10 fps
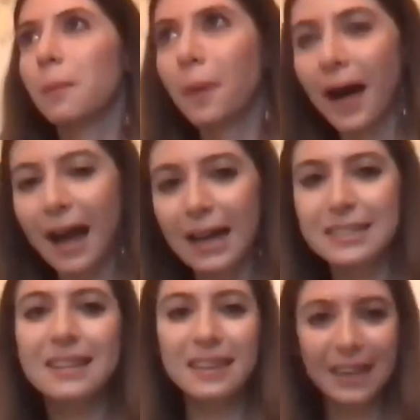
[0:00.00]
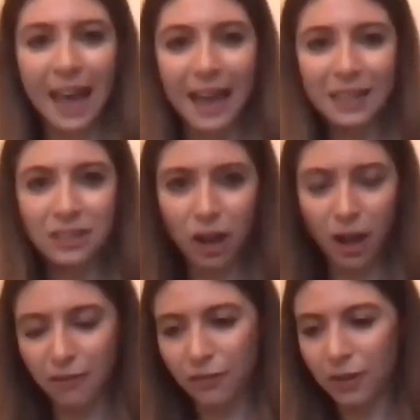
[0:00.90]
But the kind
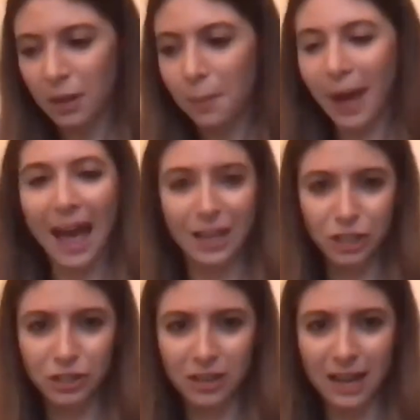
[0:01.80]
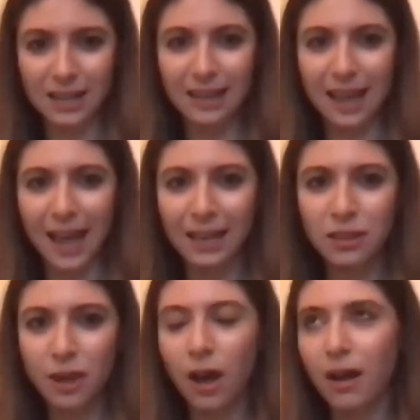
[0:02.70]
of passion and the
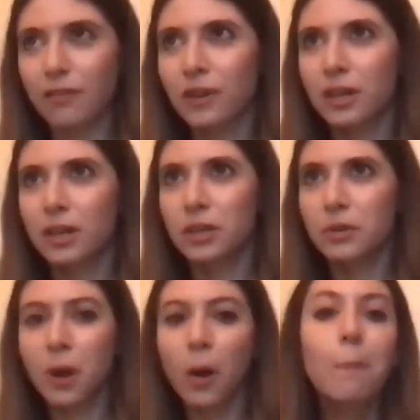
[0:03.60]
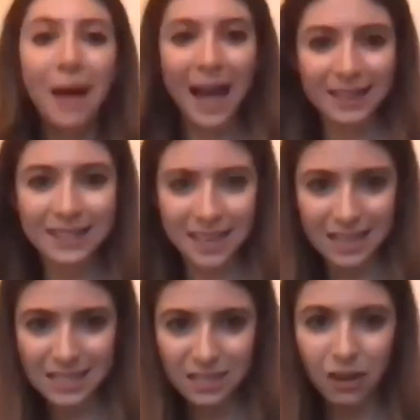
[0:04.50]
kind of,
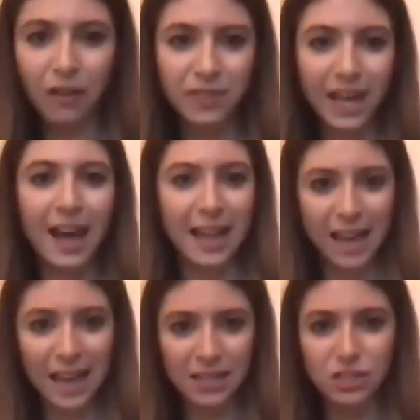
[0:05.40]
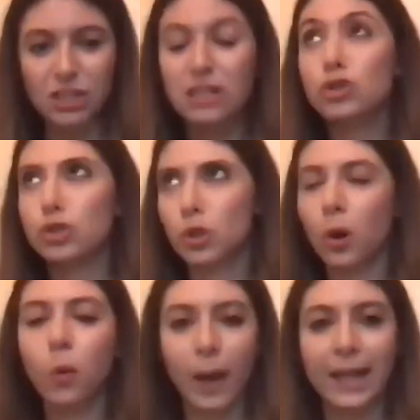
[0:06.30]
madness of that age is
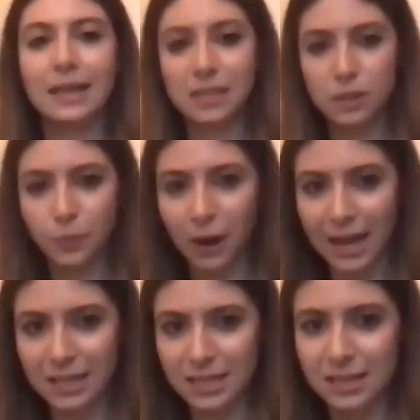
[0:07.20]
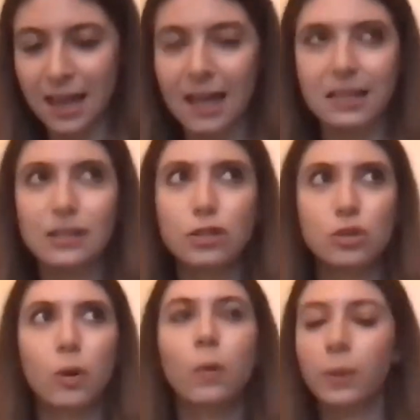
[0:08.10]
so well expressed, and it's
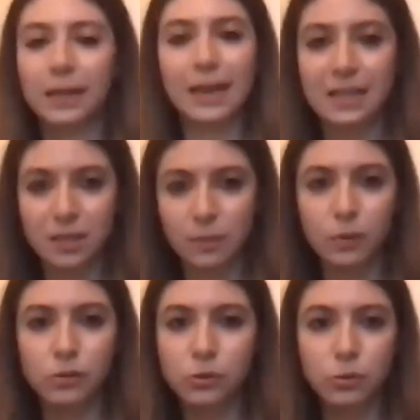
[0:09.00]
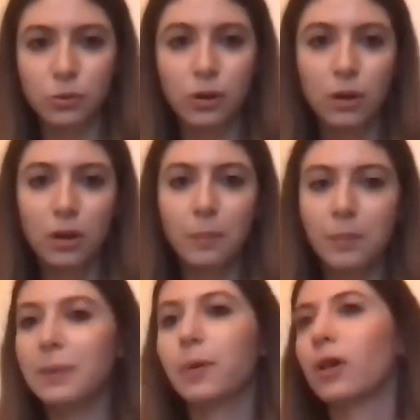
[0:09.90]
so relatable to
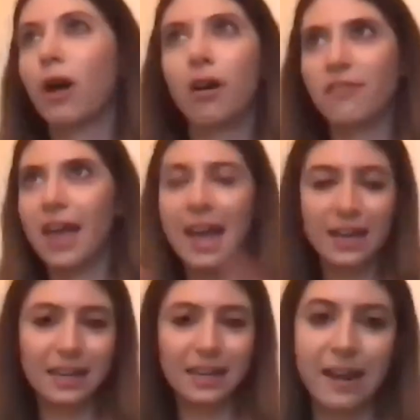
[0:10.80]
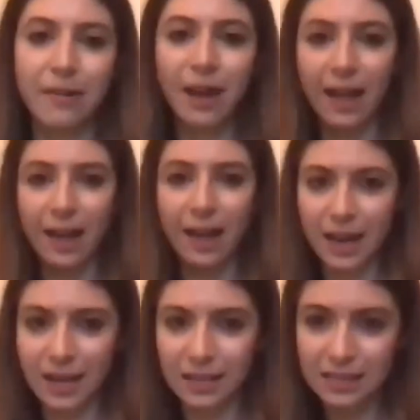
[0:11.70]
people of any era and
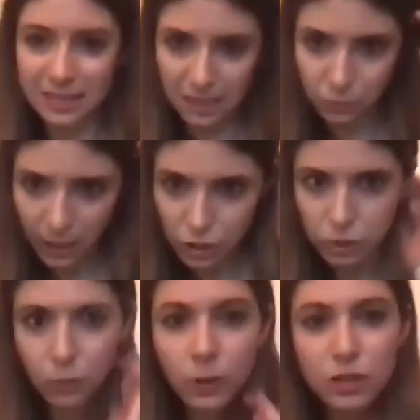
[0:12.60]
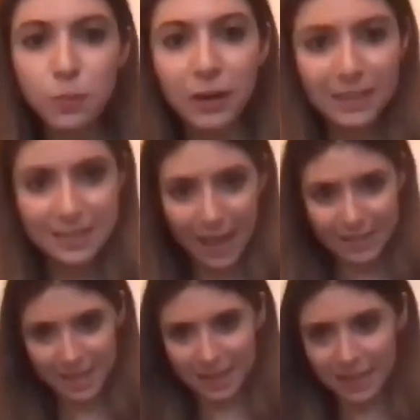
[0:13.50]
any situation, which brings
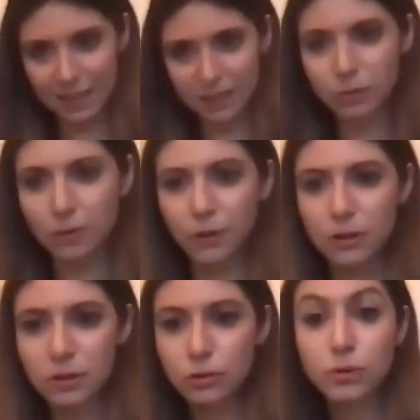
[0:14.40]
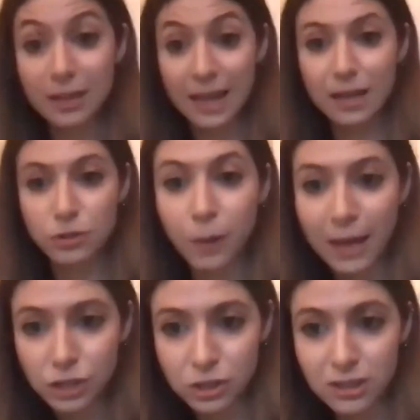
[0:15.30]
us, I think, to the next
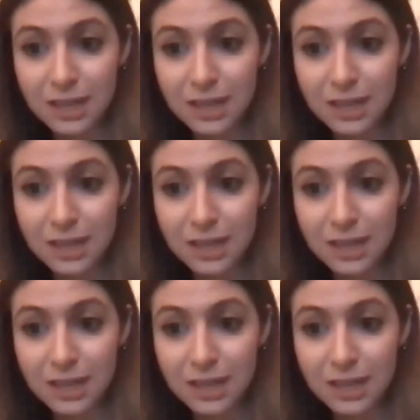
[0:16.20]
question.